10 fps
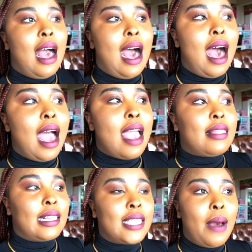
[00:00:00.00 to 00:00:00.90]
I
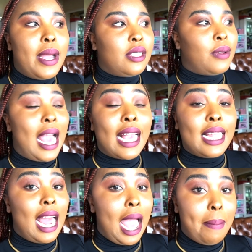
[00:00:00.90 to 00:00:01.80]
that's how I do. I
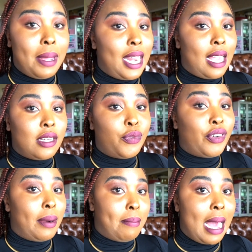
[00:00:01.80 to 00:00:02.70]
can hibernate
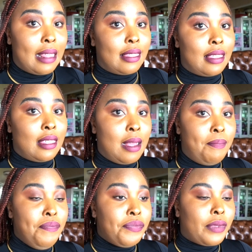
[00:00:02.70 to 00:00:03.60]
for a month.
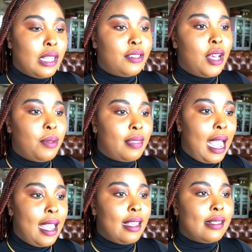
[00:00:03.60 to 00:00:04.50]
So
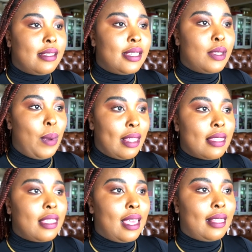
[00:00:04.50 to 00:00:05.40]
that is one
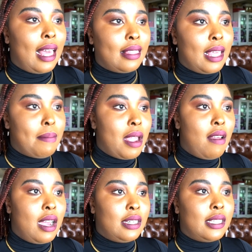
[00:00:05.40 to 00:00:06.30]
thing that they might
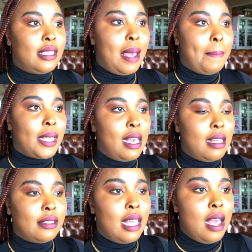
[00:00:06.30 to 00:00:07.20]
not understand,
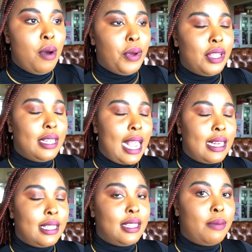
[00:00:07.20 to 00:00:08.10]
because when you're
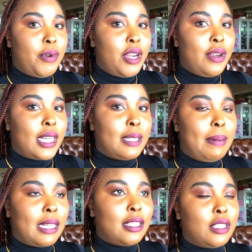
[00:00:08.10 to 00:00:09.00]
dating someone, you
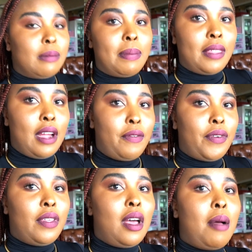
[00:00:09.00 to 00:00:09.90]
expect it to be there
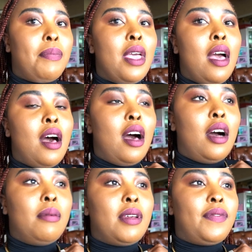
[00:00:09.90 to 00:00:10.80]
for them.
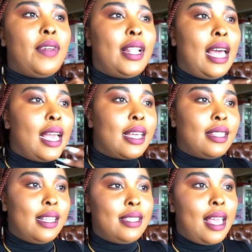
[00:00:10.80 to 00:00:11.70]
Um, if they're like,
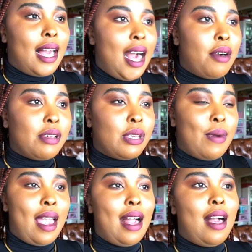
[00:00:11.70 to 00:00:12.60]
let's hang out, you
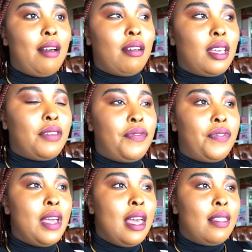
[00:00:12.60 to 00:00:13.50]
hang out.
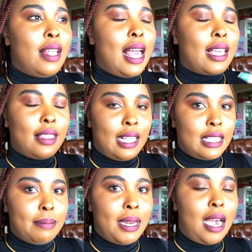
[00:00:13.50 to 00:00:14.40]
If they're like,
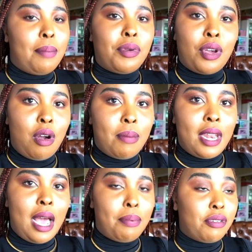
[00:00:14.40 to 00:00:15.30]
let's meet up, you go
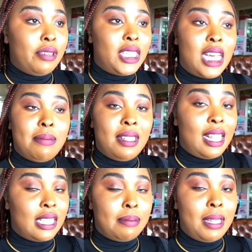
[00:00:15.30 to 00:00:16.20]
meet up. You will tell me,
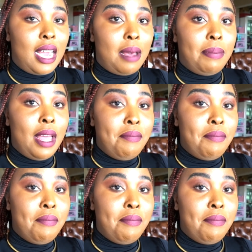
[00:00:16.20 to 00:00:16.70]
let's meet up.